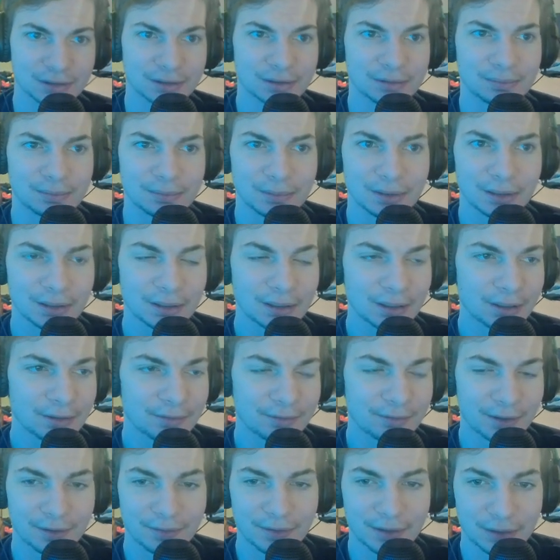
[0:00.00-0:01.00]
and
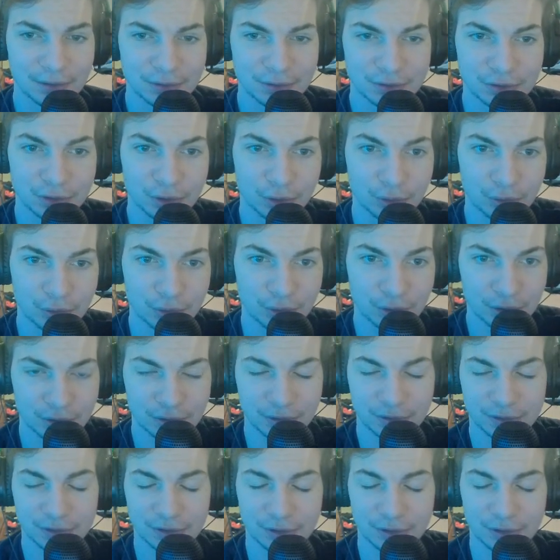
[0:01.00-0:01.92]
5,000 total yards.